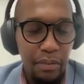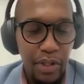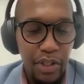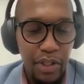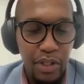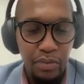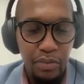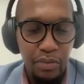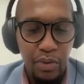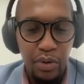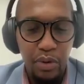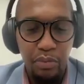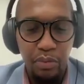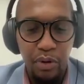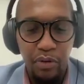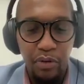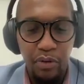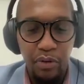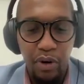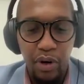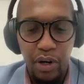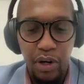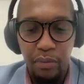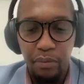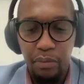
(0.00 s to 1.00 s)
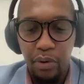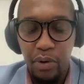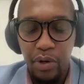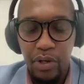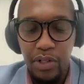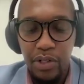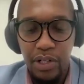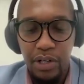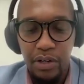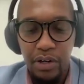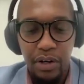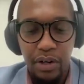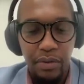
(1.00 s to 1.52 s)
membership group of all
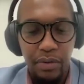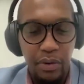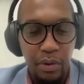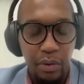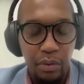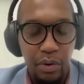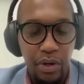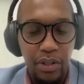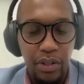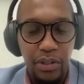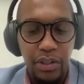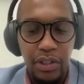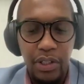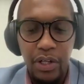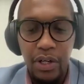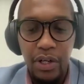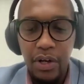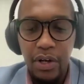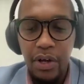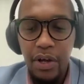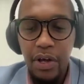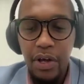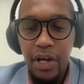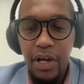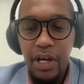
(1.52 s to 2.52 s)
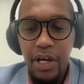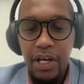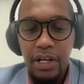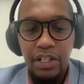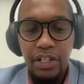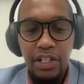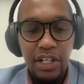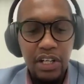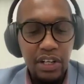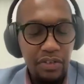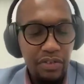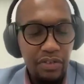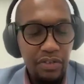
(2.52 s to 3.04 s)
employers around the world.
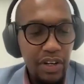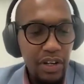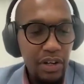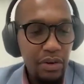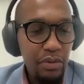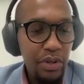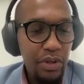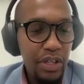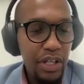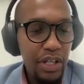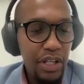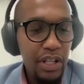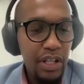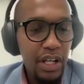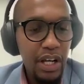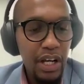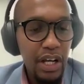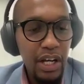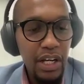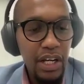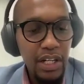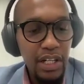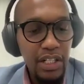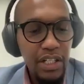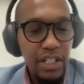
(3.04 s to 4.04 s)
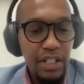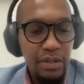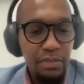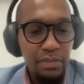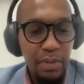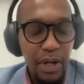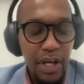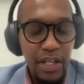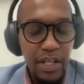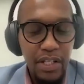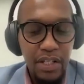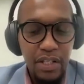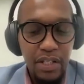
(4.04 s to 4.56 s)
Chiefly within the energy
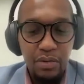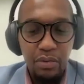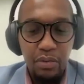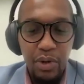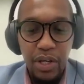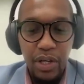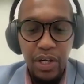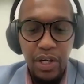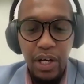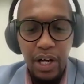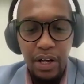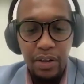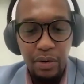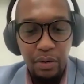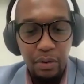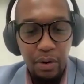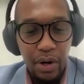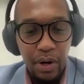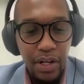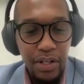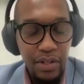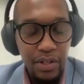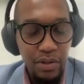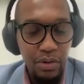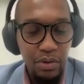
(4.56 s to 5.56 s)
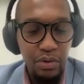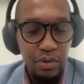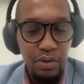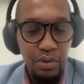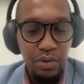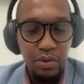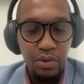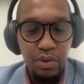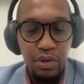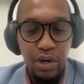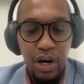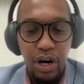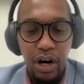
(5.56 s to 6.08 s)
space, we are the ones
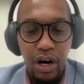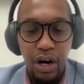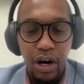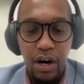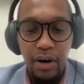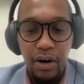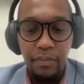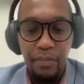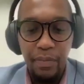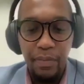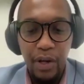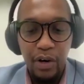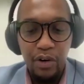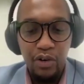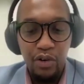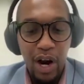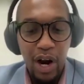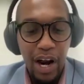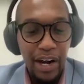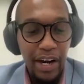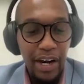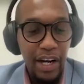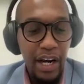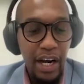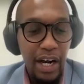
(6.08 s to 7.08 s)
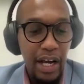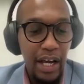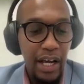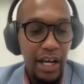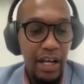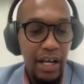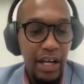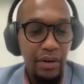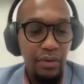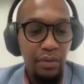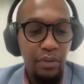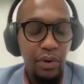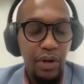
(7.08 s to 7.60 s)
who are running
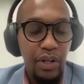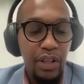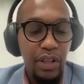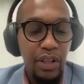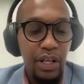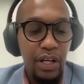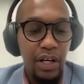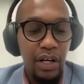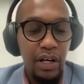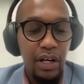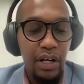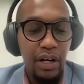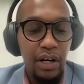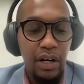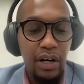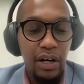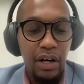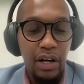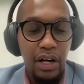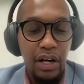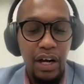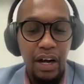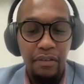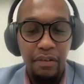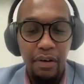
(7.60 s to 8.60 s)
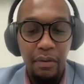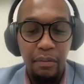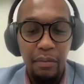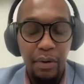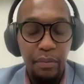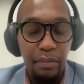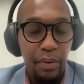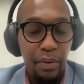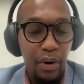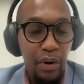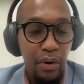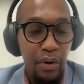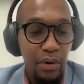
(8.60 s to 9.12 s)
ahead with the
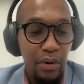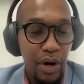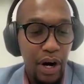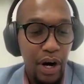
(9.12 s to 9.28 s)
government